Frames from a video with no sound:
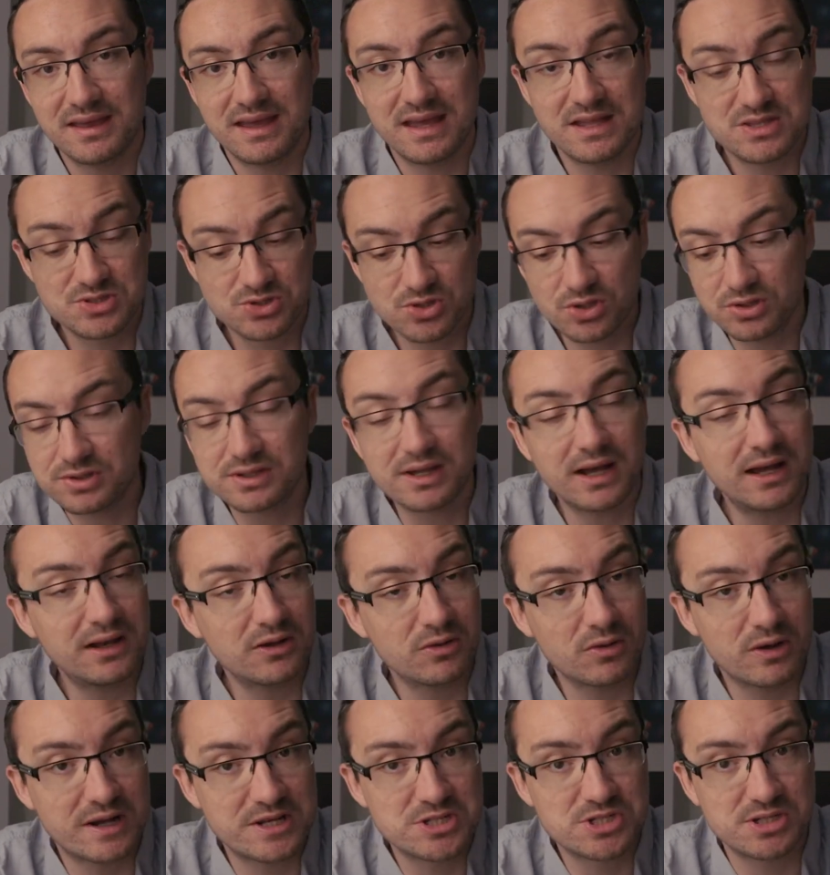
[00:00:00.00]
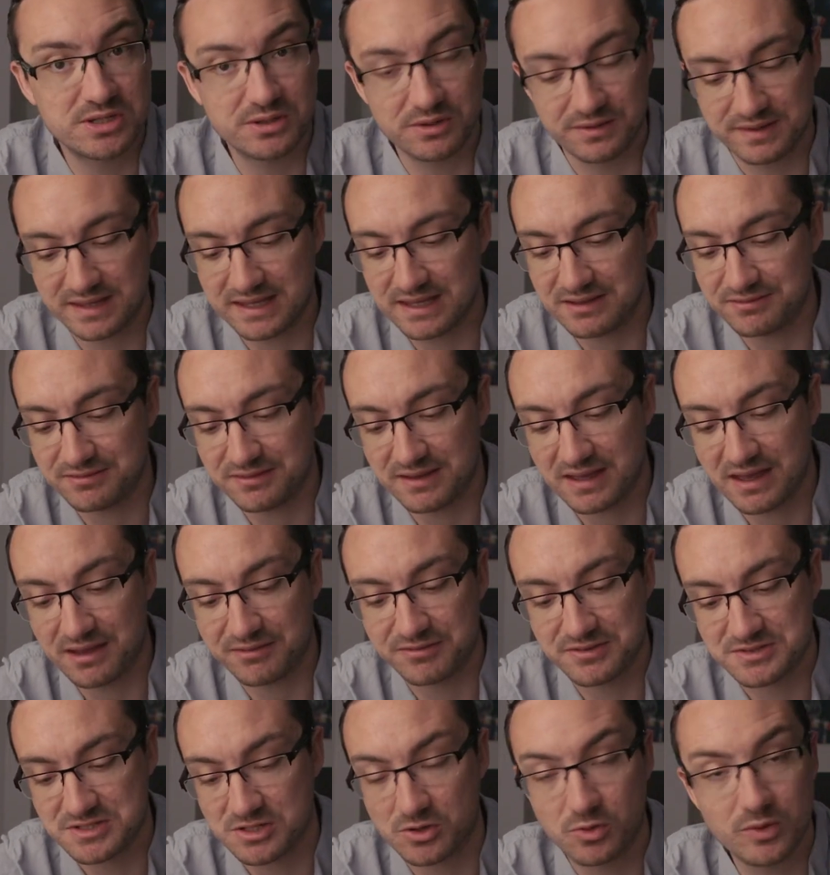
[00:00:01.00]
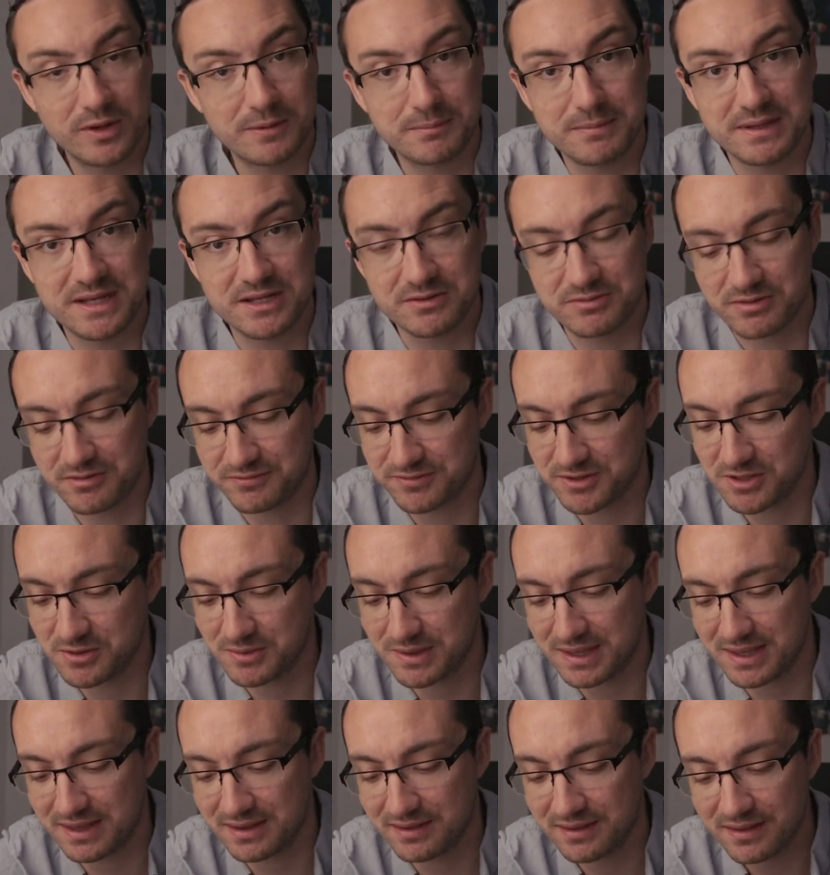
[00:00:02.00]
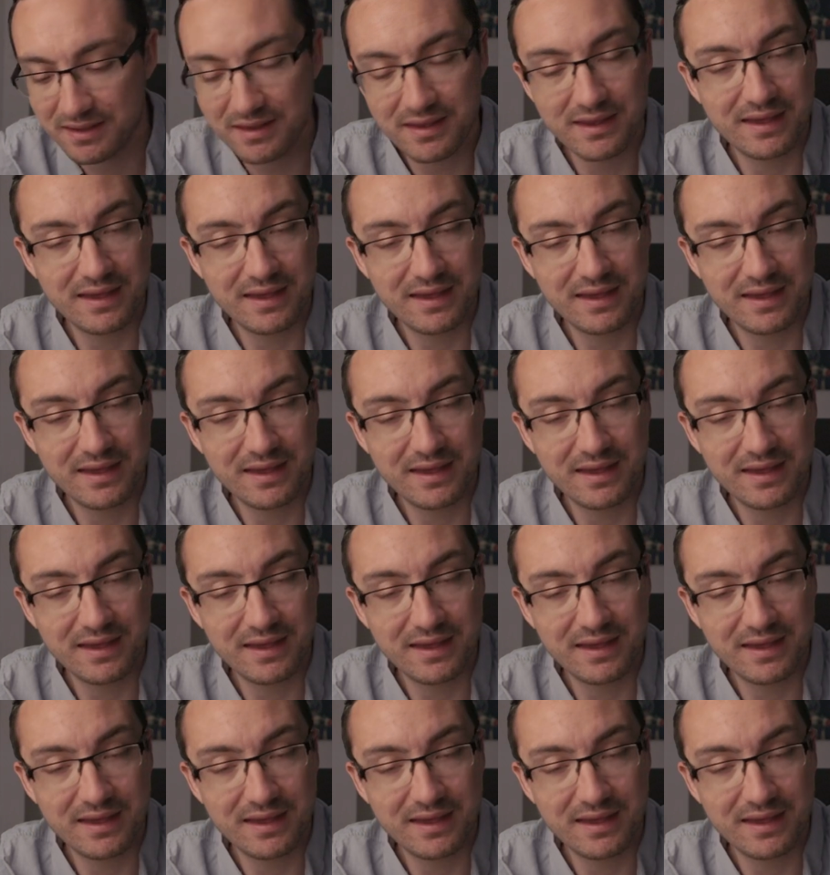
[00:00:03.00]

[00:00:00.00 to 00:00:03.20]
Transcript: It's good color actually on the EVF as a quick mini review here,